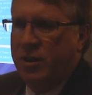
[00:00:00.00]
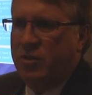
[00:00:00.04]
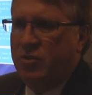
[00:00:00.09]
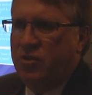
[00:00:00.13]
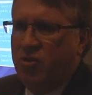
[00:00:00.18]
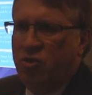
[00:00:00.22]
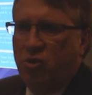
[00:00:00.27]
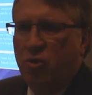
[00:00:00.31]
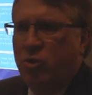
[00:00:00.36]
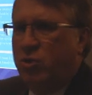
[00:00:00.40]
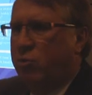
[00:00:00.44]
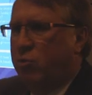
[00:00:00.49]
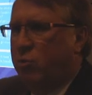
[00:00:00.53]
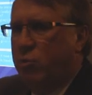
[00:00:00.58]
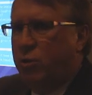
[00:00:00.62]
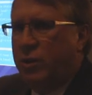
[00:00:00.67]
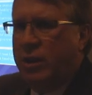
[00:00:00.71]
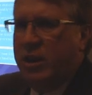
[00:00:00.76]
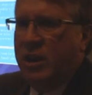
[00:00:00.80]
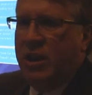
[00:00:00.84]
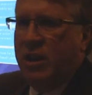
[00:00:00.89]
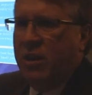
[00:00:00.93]
is, do you
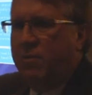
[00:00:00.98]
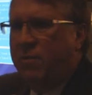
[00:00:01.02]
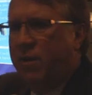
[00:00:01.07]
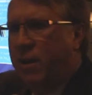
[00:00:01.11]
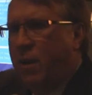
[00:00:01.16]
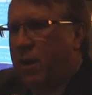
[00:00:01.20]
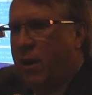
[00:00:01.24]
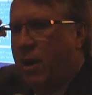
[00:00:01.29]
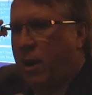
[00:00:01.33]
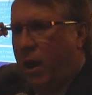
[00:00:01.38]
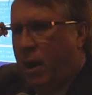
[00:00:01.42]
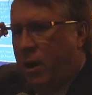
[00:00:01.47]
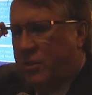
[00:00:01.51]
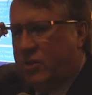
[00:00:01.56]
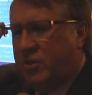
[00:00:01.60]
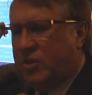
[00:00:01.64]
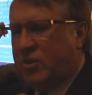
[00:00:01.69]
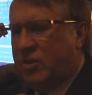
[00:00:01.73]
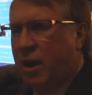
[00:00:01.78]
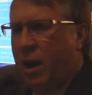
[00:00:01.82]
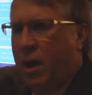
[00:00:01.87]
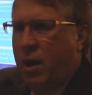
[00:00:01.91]
leave a
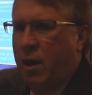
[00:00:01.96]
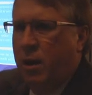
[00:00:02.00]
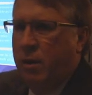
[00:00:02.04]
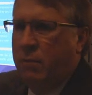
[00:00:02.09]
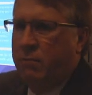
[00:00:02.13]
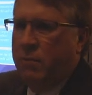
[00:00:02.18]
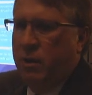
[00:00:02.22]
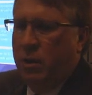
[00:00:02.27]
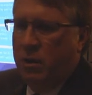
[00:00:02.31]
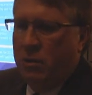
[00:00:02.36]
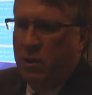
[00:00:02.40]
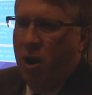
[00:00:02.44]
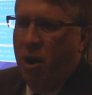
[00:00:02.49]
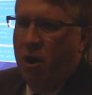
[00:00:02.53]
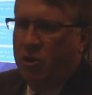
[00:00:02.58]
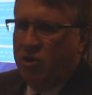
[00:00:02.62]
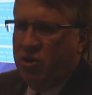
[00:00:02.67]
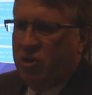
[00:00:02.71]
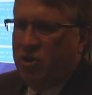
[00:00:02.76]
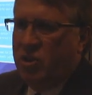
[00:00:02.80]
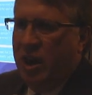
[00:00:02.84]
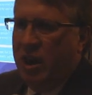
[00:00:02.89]

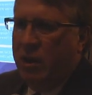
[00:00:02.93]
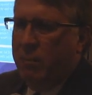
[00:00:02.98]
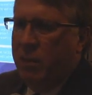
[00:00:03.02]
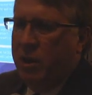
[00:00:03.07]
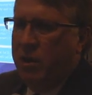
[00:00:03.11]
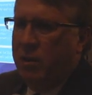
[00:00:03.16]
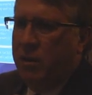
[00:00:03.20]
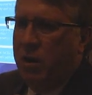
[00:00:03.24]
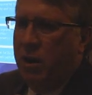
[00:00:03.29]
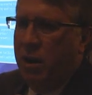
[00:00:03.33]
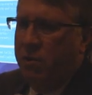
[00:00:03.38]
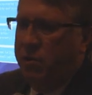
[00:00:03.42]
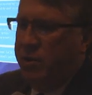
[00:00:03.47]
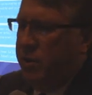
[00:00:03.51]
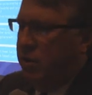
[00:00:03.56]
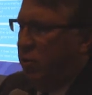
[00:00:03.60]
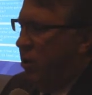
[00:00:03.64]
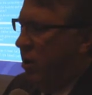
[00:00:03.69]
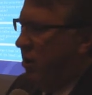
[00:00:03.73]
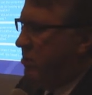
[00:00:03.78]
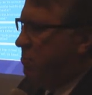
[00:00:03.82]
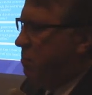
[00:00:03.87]
large segment of the
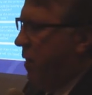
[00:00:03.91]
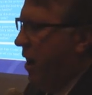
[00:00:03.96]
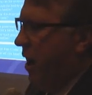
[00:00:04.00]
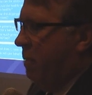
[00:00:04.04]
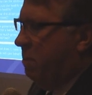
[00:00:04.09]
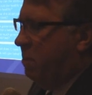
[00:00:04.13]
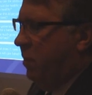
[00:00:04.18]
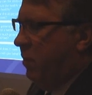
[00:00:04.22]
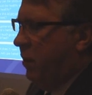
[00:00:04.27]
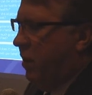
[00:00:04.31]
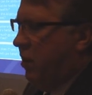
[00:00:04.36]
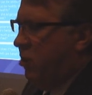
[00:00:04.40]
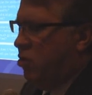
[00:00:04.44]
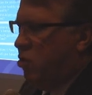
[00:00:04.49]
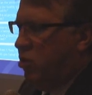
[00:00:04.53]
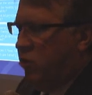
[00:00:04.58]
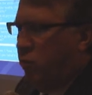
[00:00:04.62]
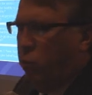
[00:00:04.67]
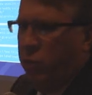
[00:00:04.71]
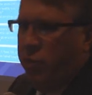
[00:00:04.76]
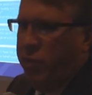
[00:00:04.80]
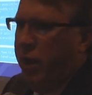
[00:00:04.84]
U.S.
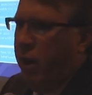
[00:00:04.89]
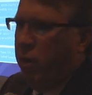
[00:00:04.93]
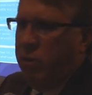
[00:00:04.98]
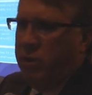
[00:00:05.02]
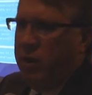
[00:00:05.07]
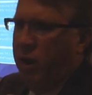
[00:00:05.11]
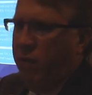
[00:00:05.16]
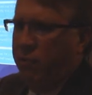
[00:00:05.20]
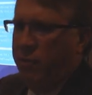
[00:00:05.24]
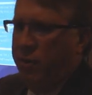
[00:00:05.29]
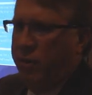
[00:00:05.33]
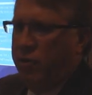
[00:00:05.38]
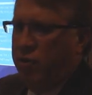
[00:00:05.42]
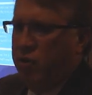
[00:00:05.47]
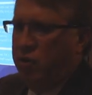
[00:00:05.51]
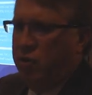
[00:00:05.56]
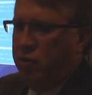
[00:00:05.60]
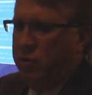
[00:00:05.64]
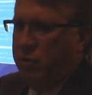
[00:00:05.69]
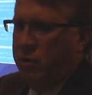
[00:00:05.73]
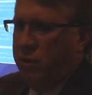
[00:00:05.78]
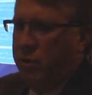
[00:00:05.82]
population without
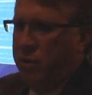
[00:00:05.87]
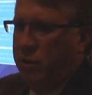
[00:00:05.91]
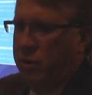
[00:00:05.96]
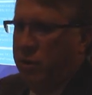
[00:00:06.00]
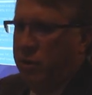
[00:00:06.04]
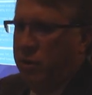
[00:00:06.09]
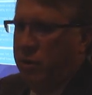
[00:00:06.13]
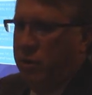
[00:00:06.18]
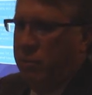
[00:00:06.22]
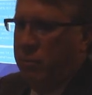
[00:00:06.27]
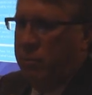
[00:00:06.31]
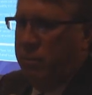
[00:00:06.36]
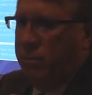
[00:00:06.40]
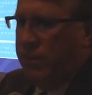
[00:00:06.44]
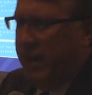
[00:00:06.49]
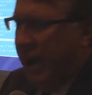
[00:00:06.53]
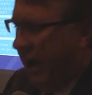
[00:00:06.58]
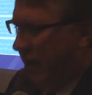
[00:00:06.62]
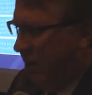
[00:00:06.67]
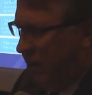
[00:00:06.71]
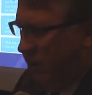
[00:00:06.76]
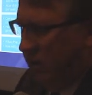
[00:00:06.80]
coverage?
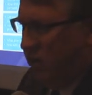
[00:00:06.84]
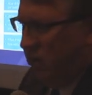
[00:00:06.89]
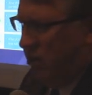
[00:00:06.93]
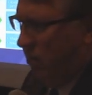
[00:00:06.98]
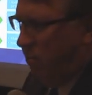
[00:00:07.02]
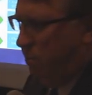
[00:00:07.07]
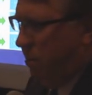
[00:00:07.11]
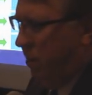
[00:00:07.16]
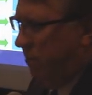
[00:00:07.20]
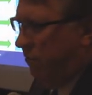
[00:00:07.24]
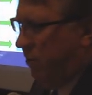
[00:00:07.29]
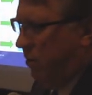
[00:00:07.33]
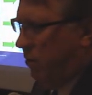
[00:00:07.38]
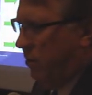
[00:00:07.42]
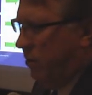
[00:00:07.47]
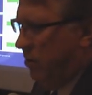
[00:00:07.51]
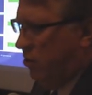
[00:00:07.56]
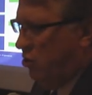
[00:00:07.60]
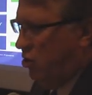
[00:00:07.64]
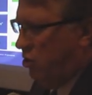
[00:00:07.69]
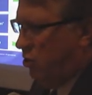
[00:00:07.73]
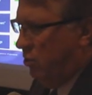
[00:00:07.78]
That is a
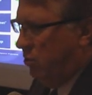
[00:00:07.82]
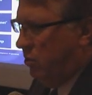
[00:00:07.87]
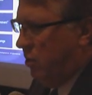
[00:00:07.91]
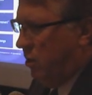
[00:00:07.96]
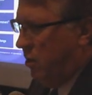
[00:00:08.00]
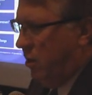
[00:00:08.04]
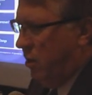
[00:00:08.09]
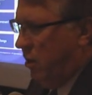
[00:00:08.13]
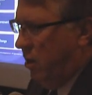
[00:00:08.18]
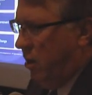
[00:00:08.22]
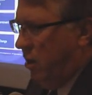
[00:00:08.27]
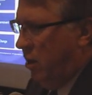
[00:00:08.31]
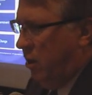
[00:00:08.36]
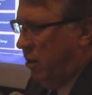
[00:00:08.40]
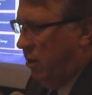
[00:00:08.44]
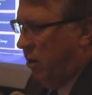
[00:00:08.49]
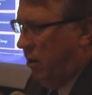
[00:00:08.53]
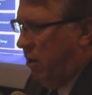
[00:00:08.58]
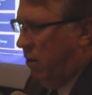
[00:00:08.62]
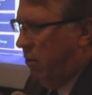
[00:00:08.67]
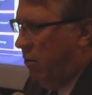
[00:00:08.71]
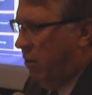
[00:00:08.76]
pivotal issue.
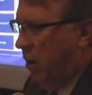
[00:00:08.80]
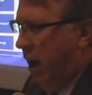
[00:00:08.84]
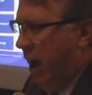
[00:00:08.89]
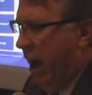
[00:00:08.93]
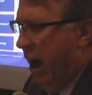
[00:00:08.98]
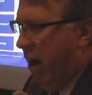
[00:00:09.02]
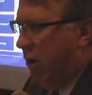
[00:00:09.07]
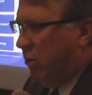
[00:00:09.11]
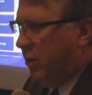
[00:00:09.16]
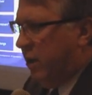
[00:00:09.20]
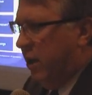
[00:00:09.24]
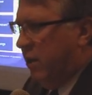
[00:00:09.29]
You know, how